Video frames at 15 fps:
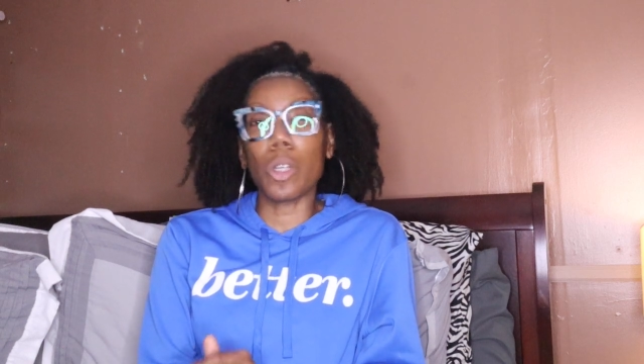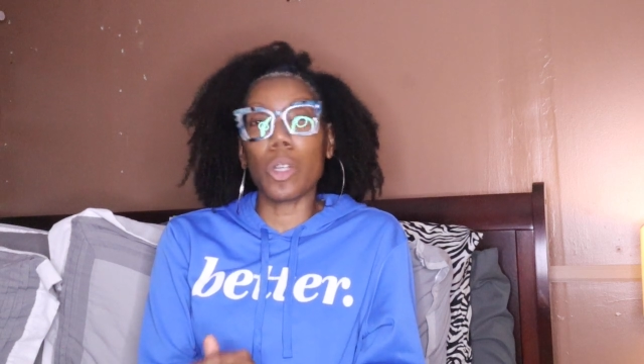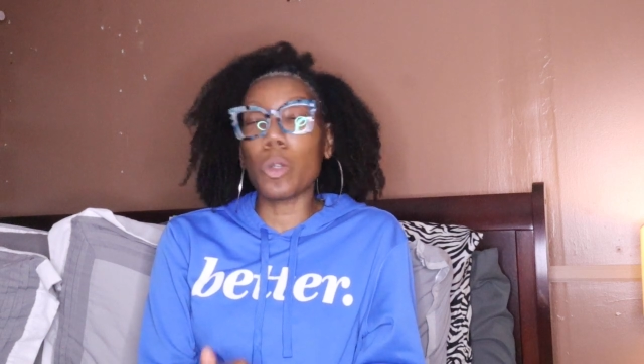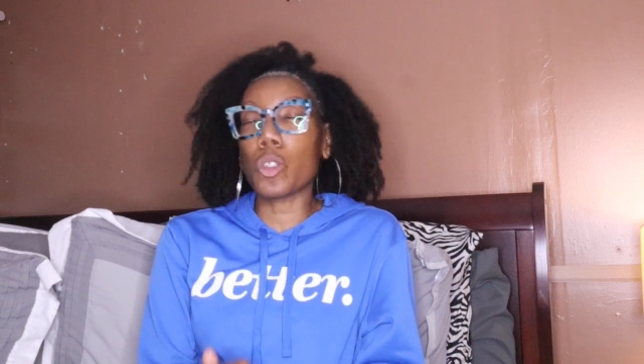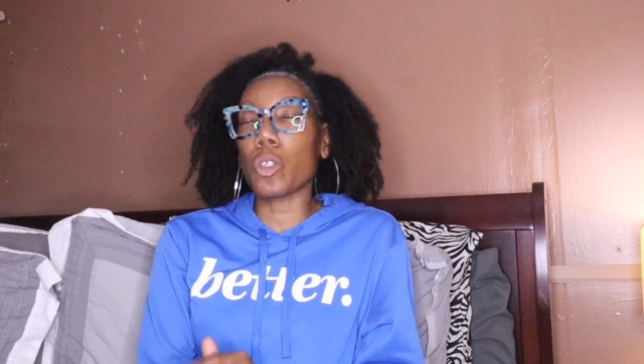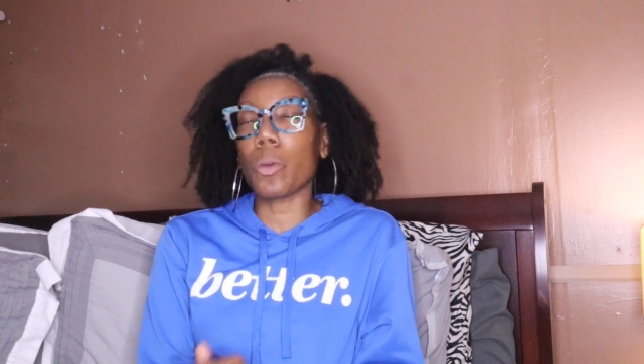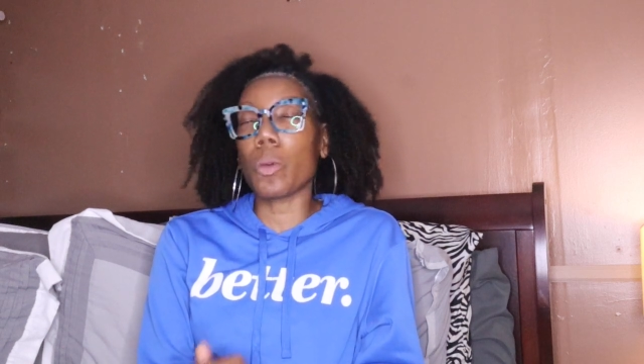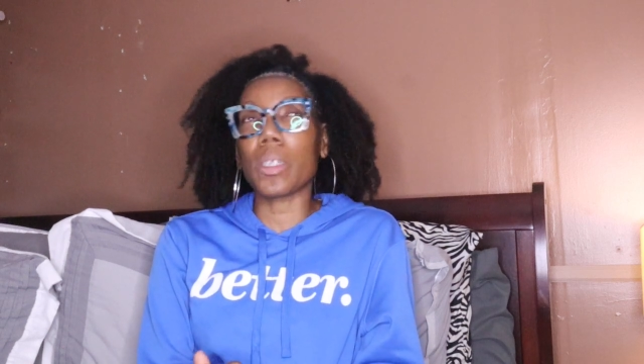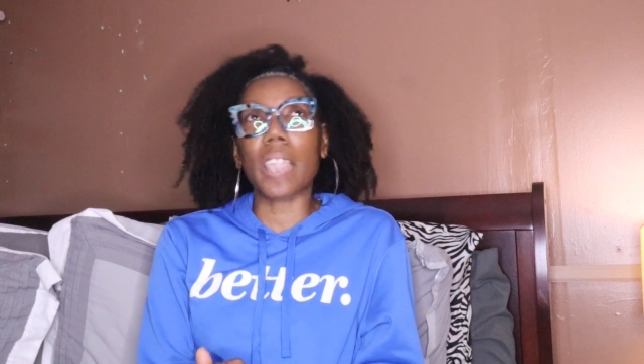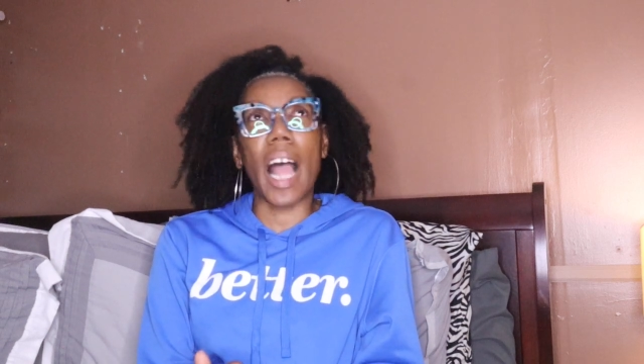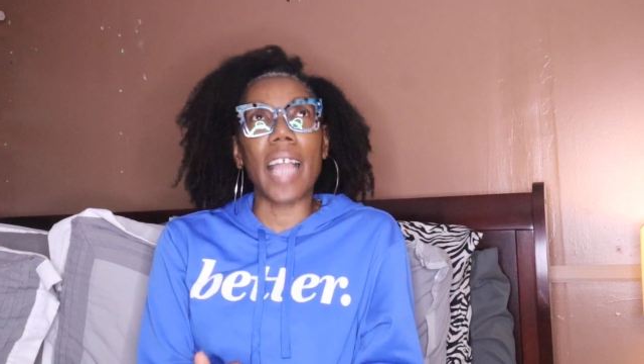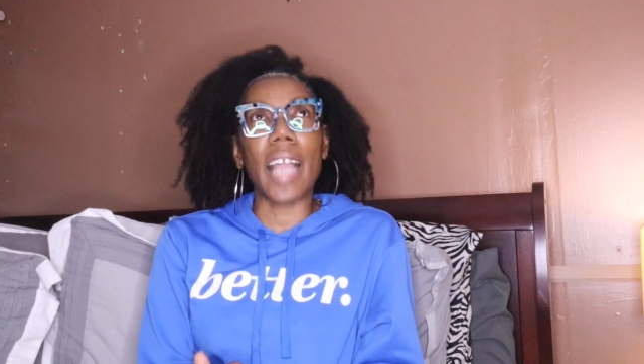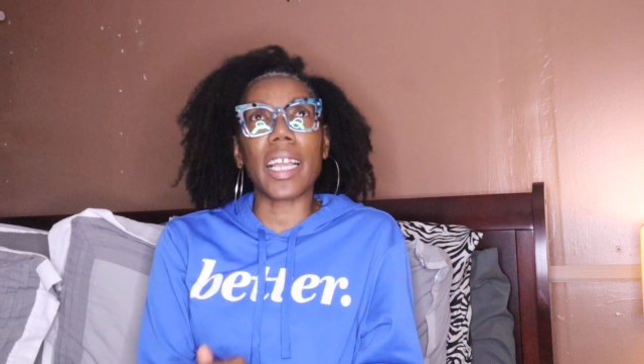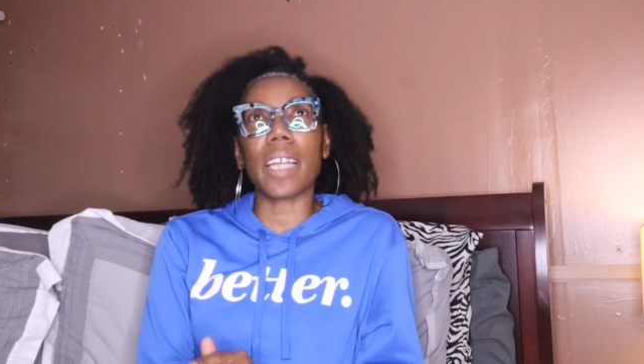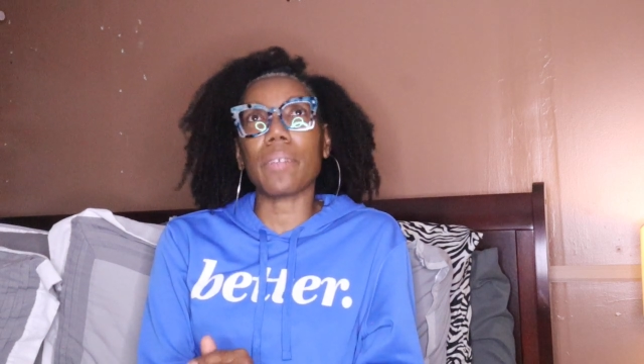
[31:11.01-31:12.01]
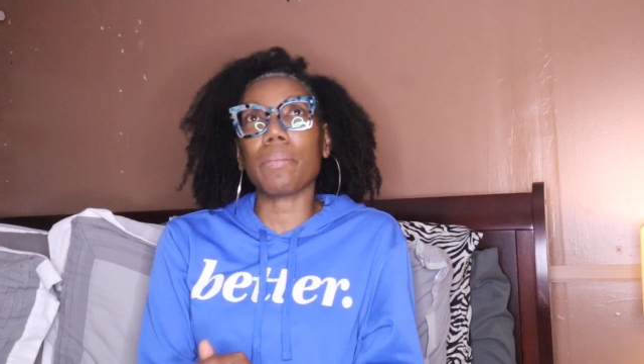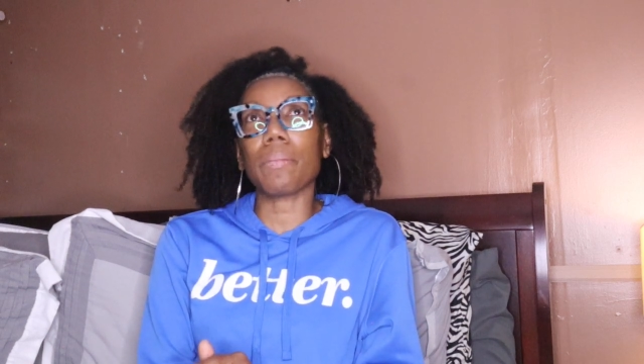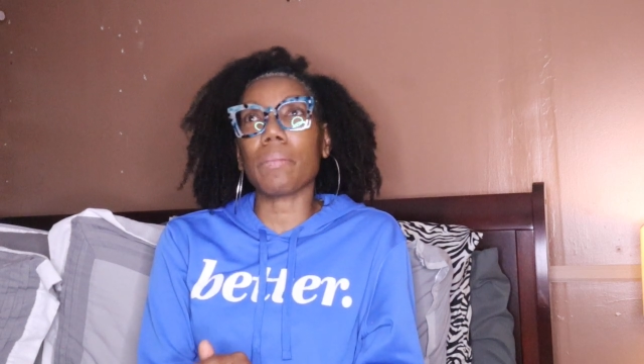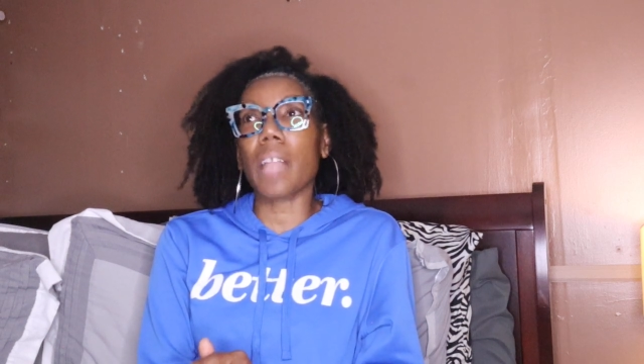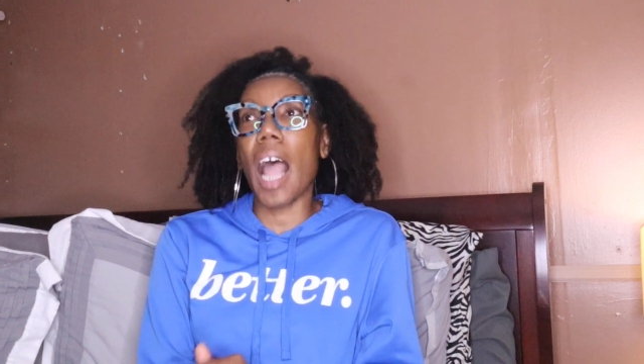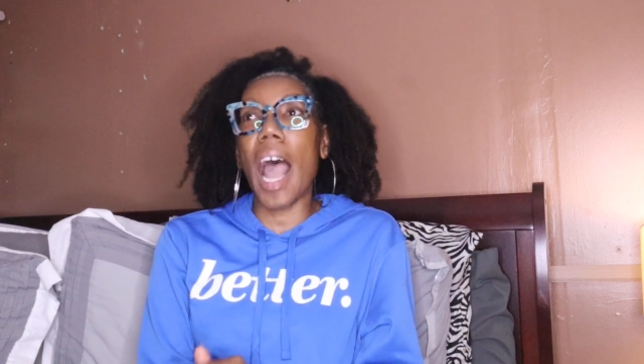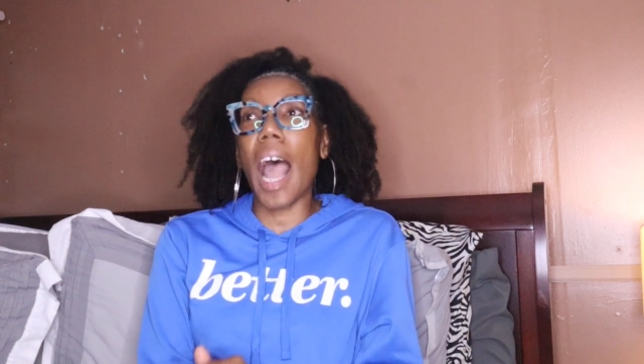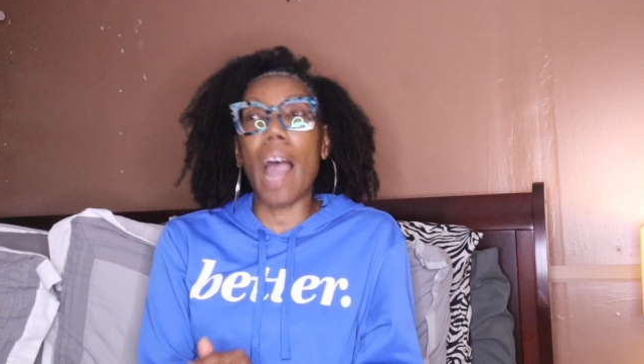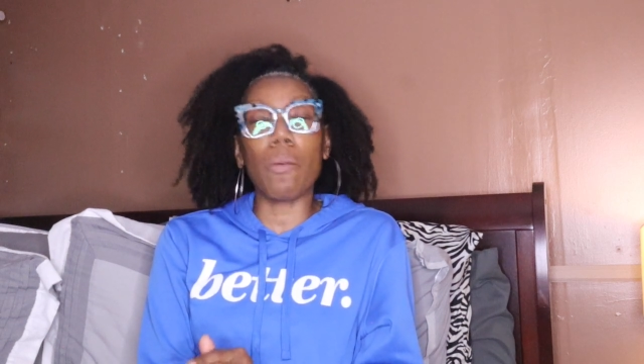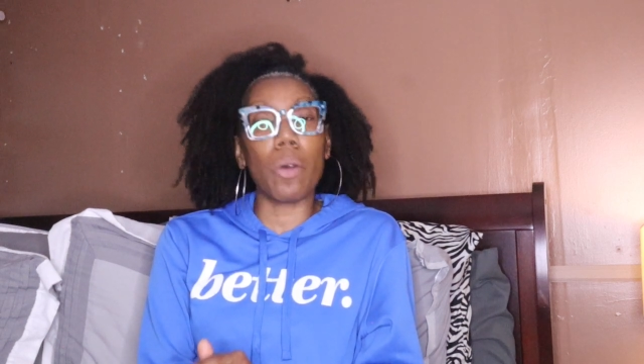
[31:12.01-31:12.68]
Uhtred was like, I